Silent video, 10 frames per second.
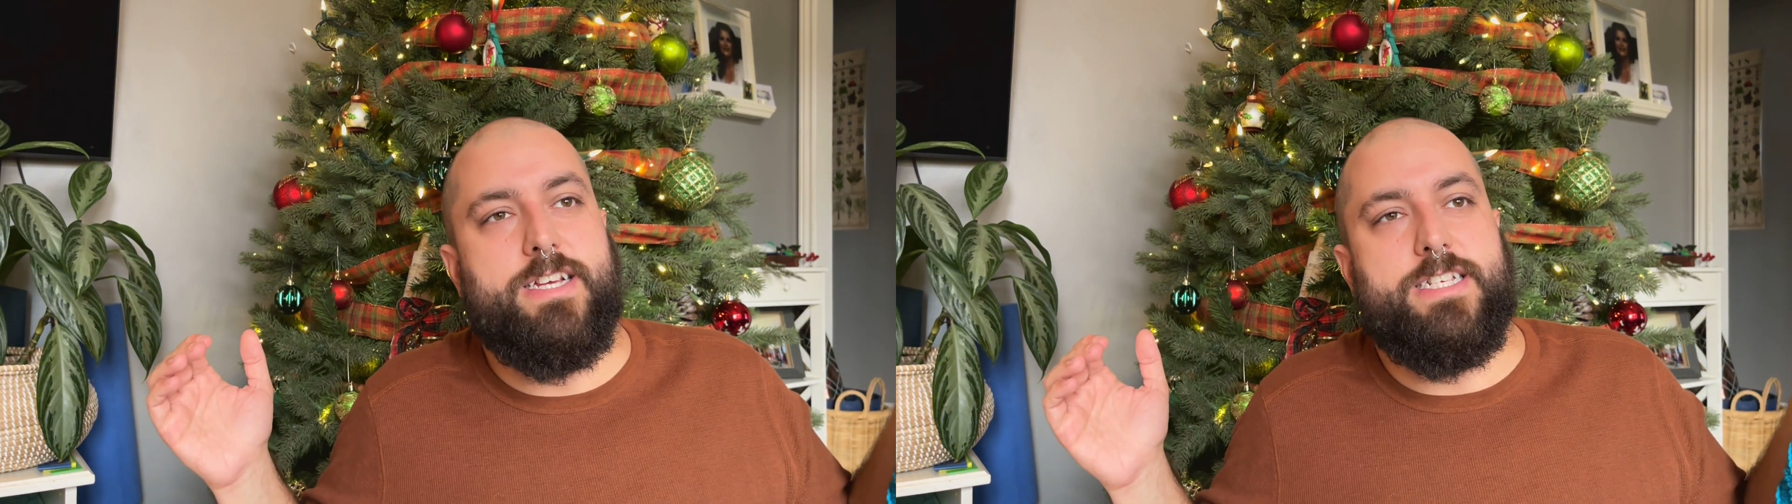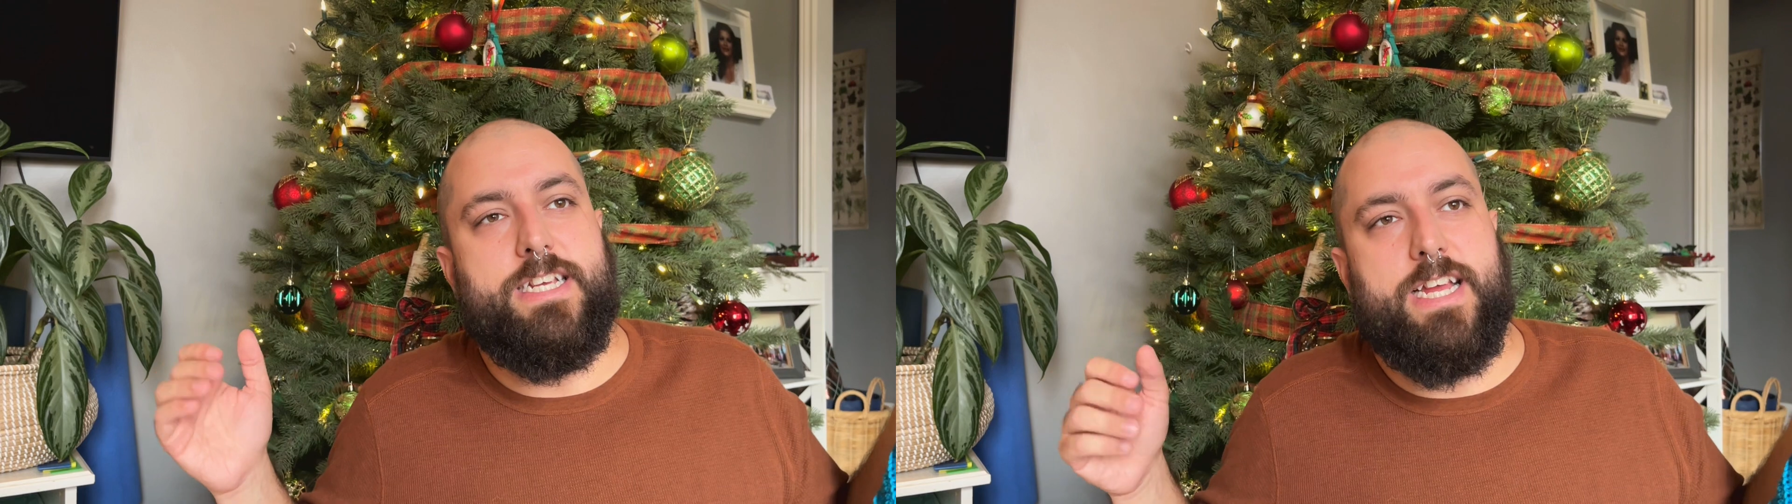
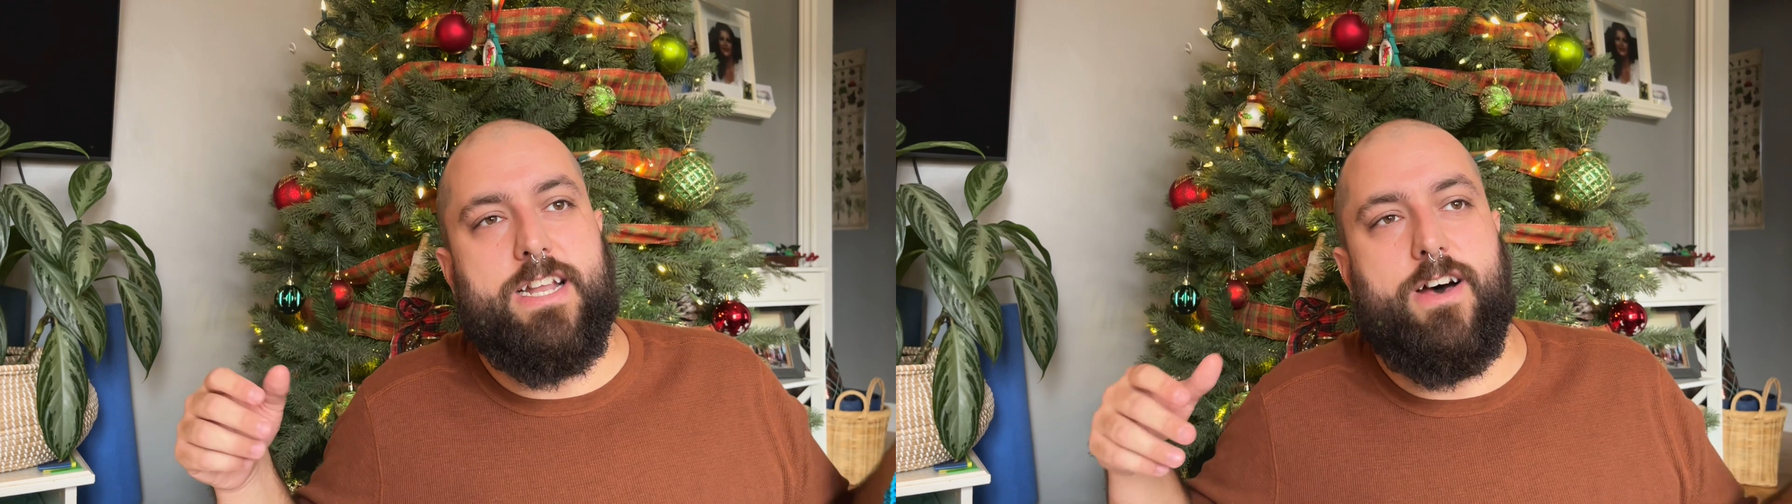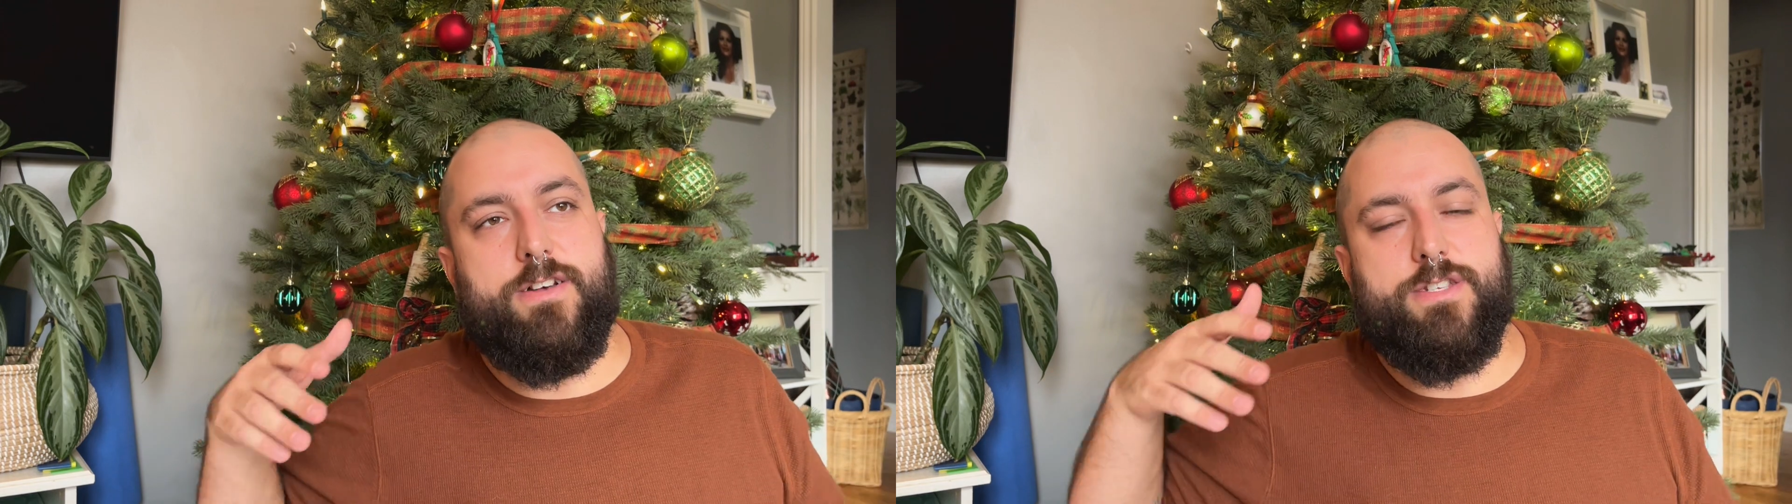she
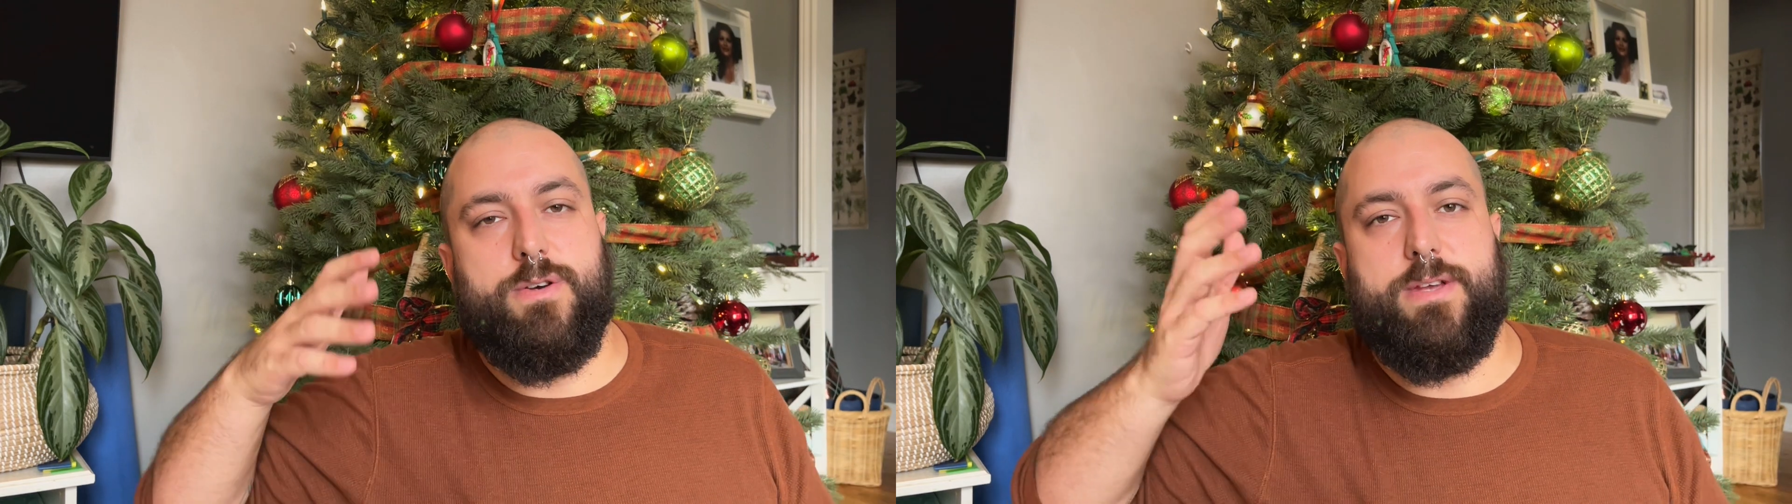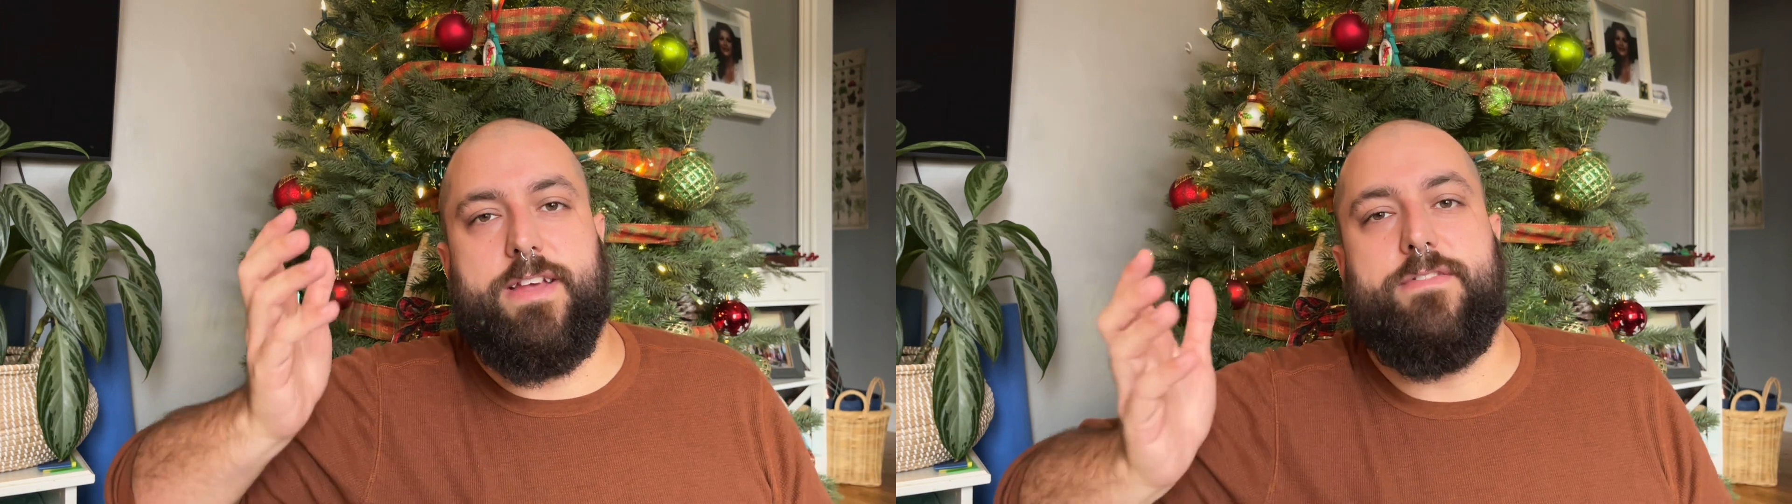can
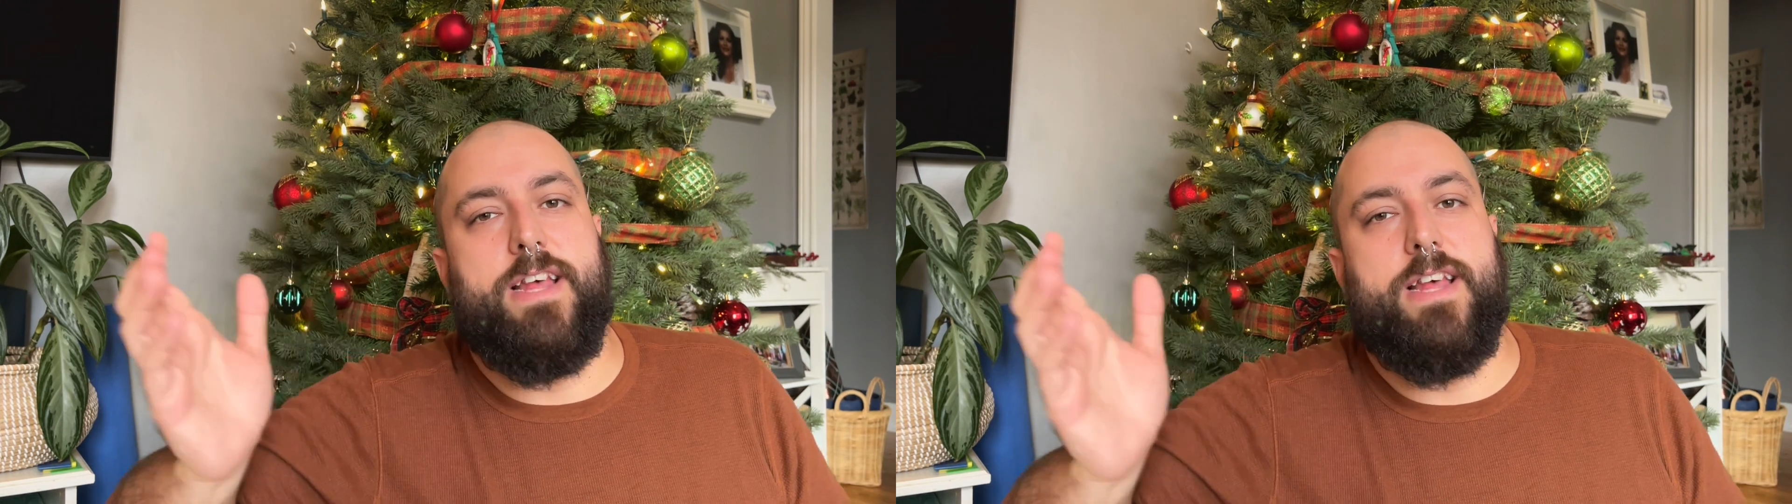also gift